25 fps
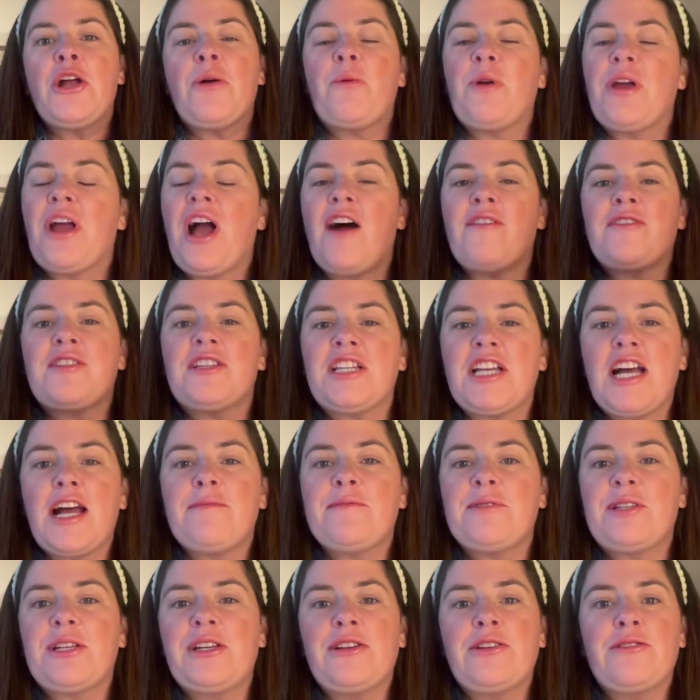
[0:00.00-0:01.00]
We
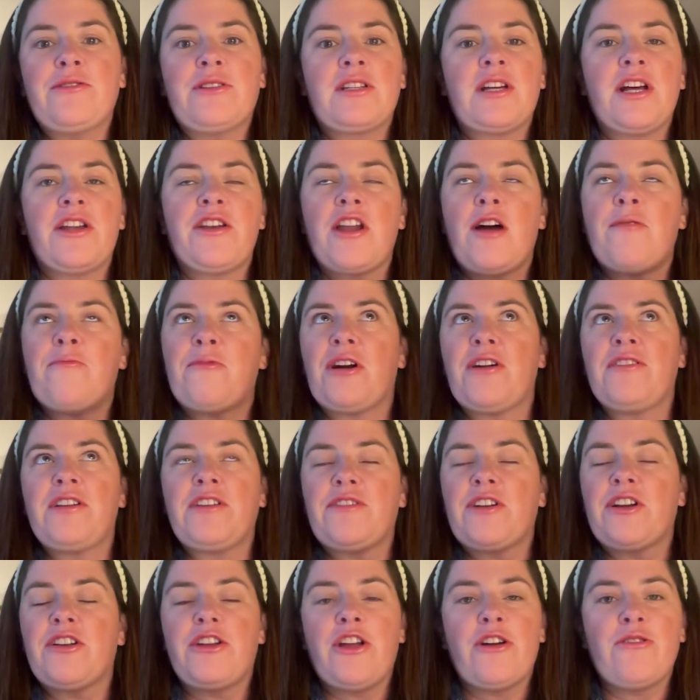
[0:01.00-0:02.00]
oftentimes used a number of
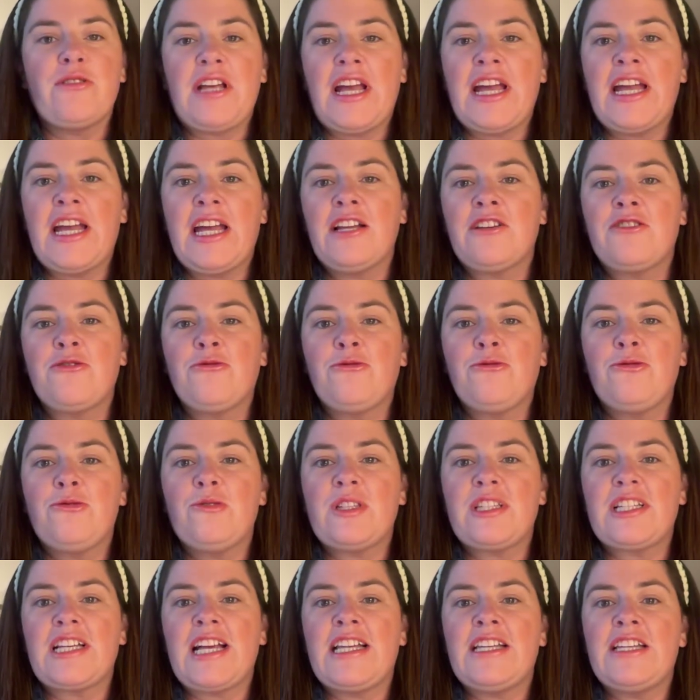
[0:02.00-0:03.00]
different note-taking
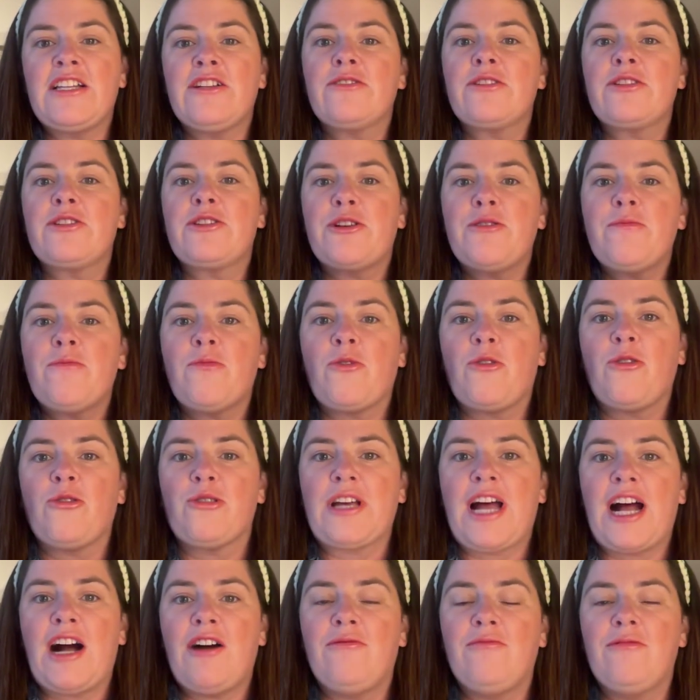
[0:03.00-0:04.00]
tools until Zoom
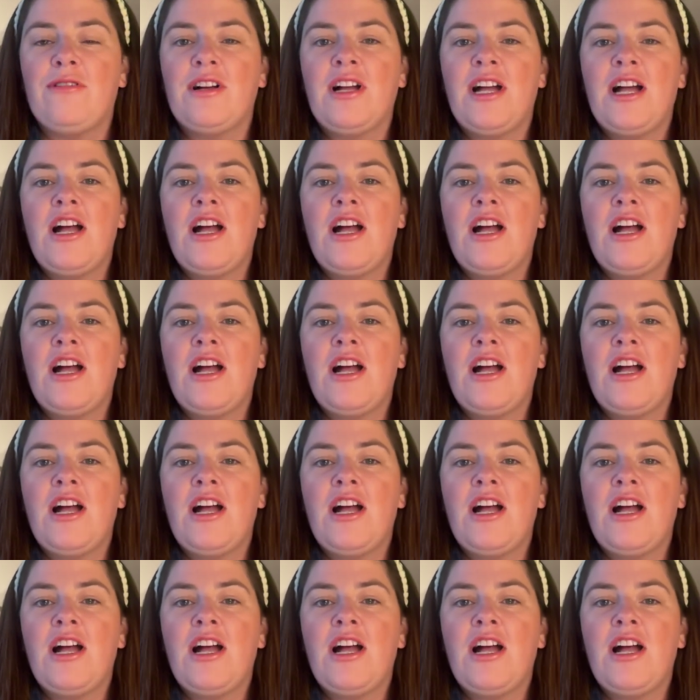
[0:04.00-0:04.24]
rolled out.